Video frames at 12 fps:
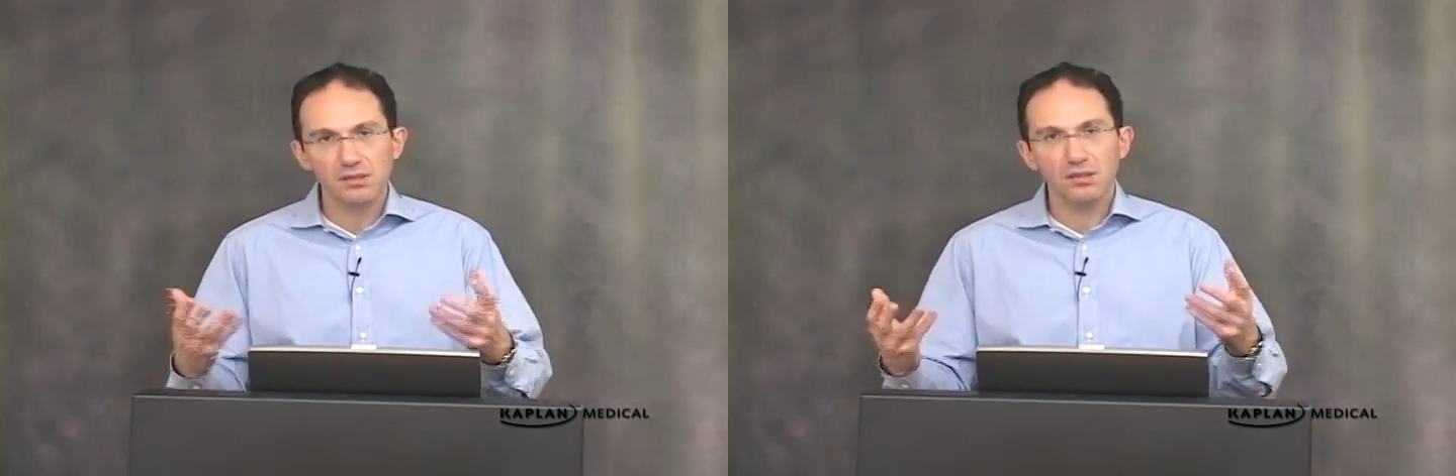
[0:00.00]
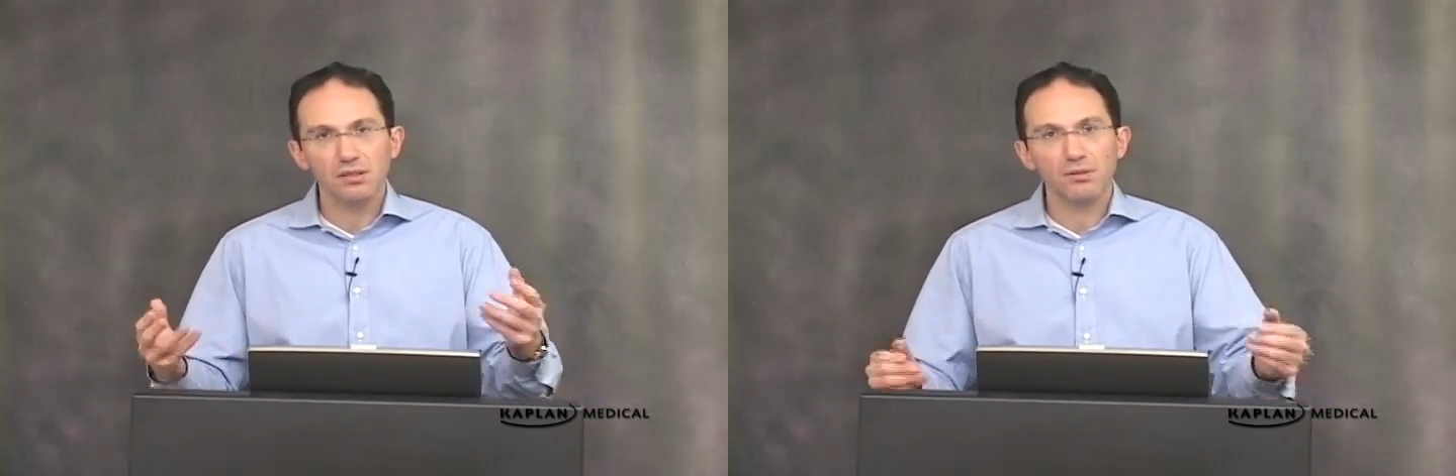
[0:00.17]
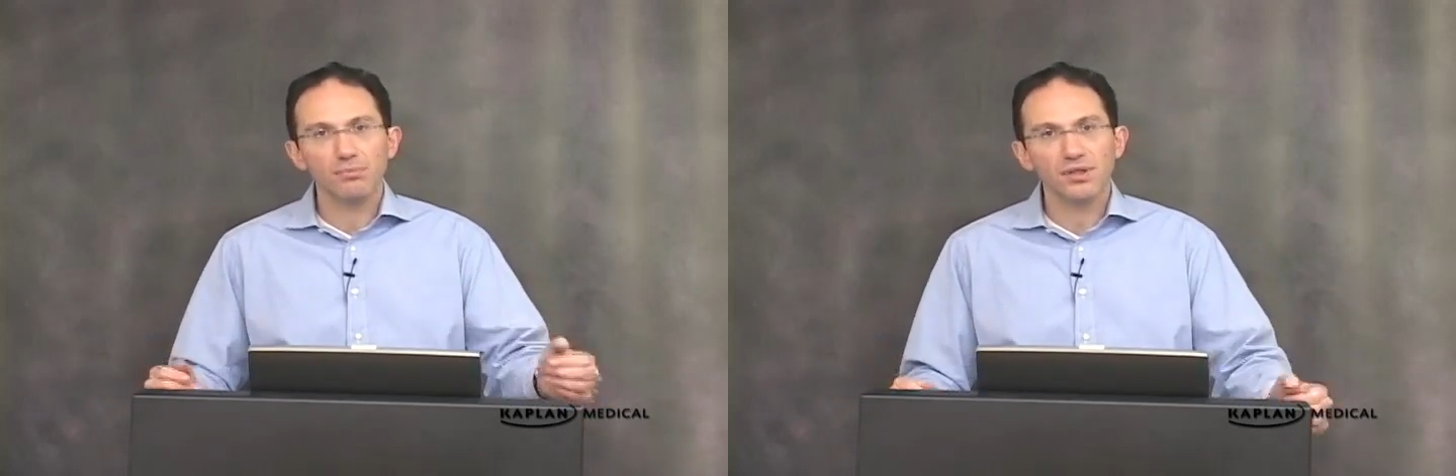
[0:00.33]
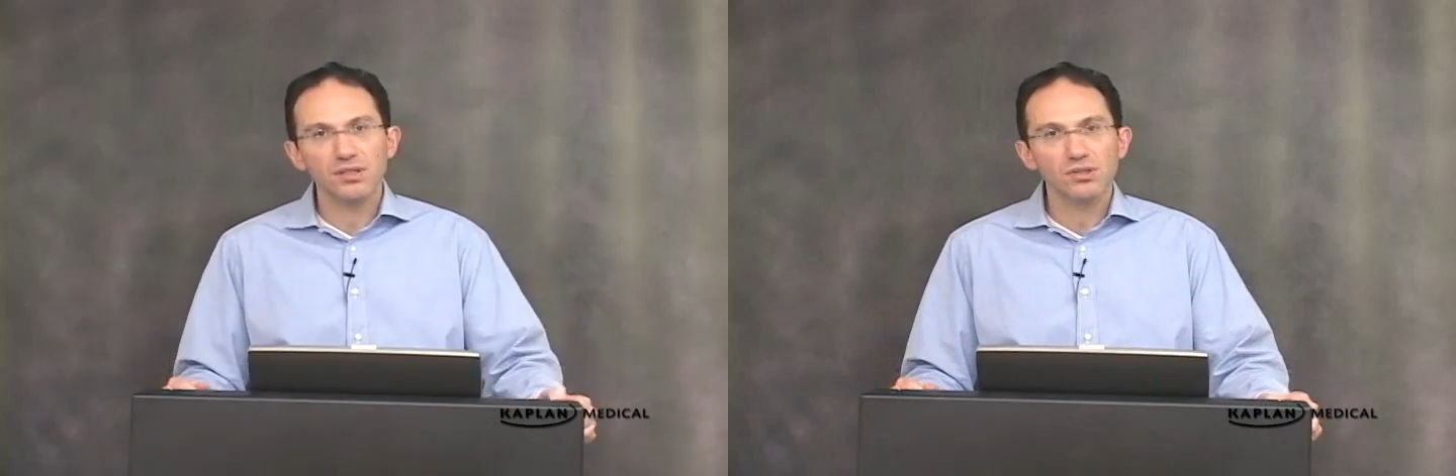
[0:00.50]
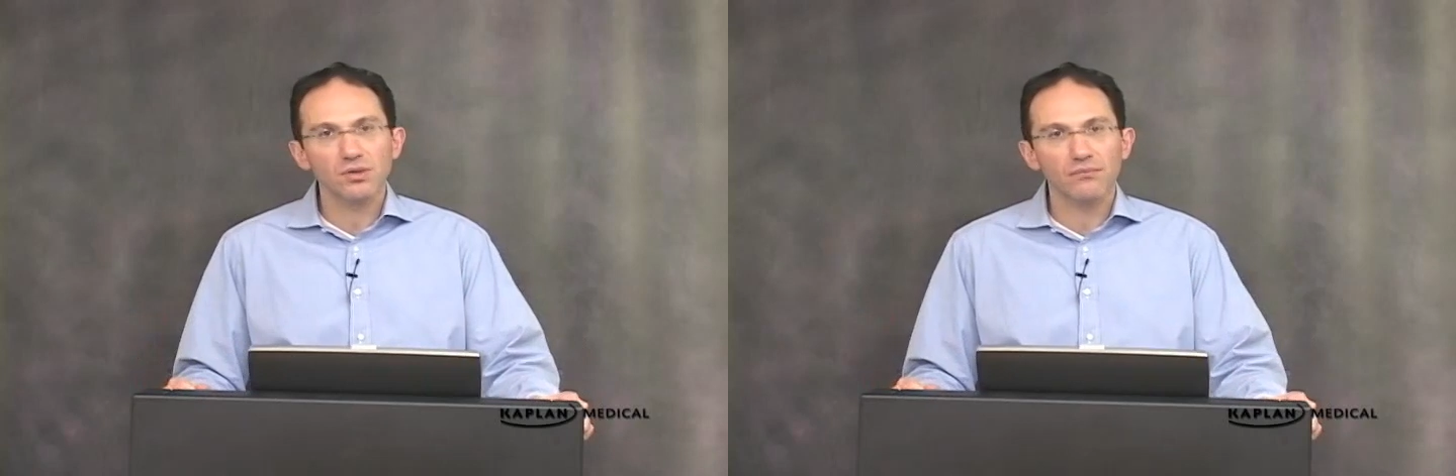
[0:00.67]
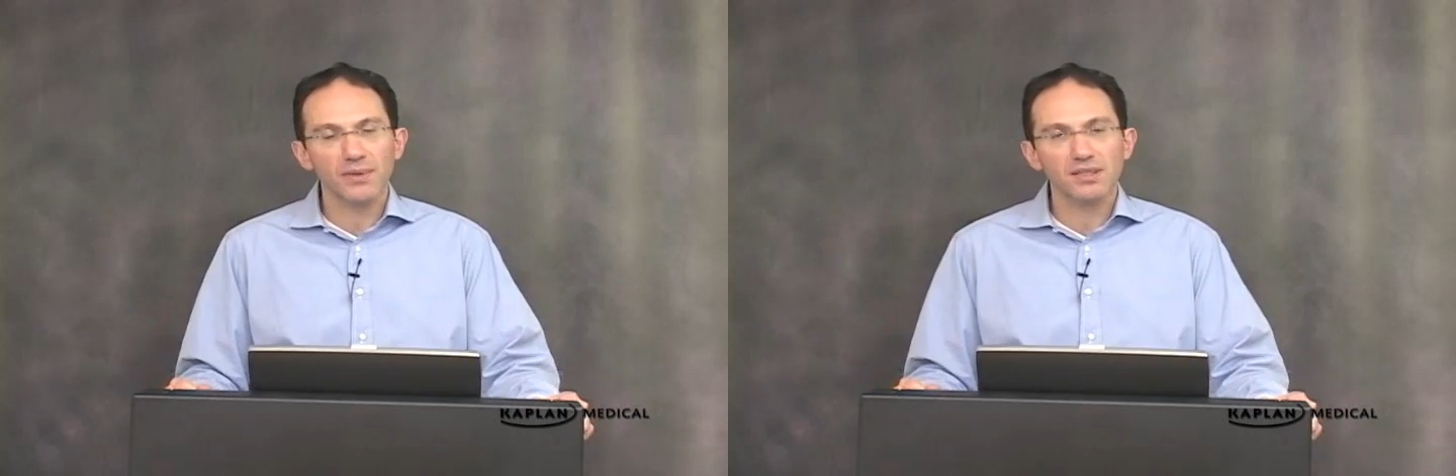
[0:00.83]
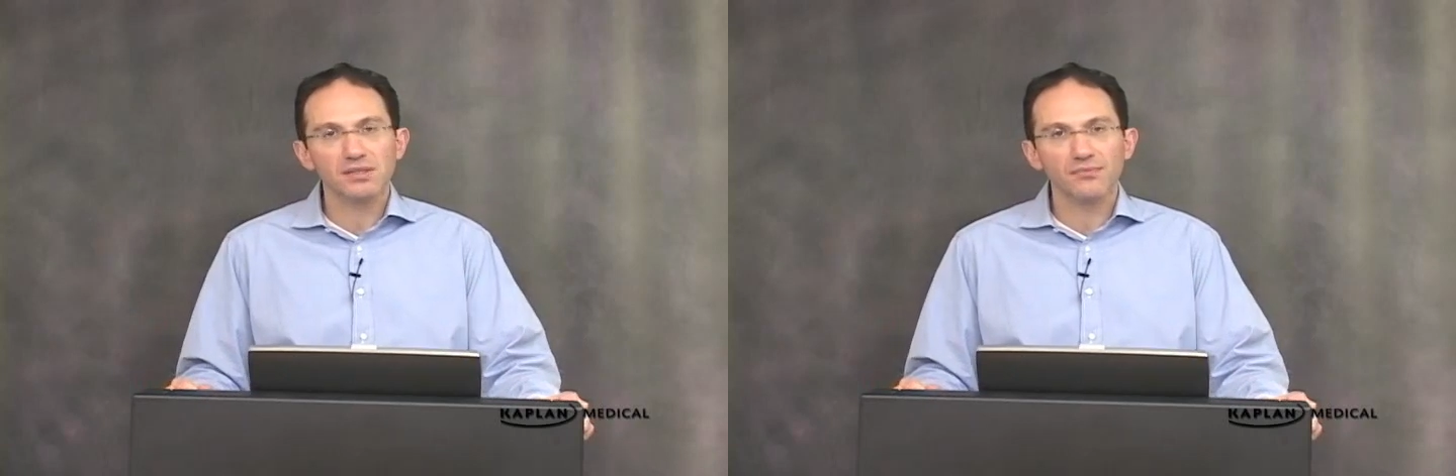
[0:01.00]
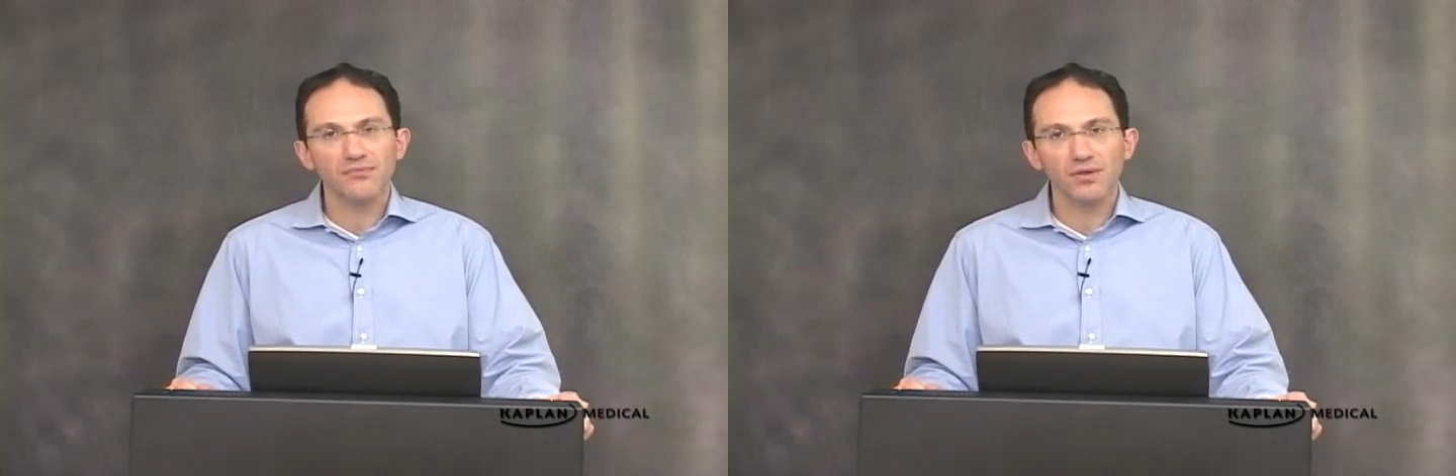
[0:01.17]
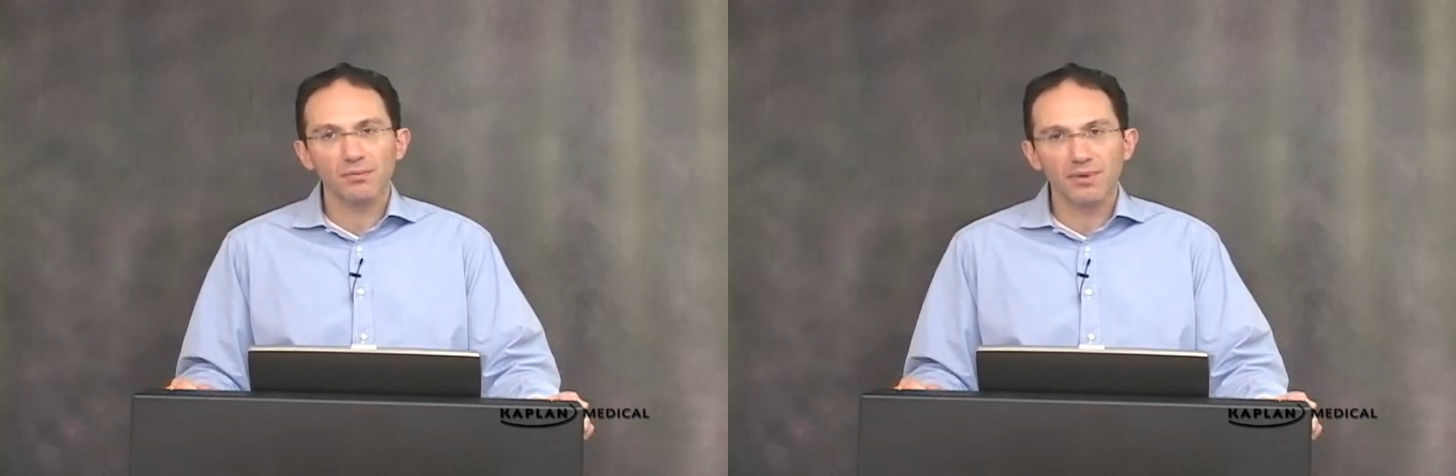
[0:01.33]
the prednisone makes them feel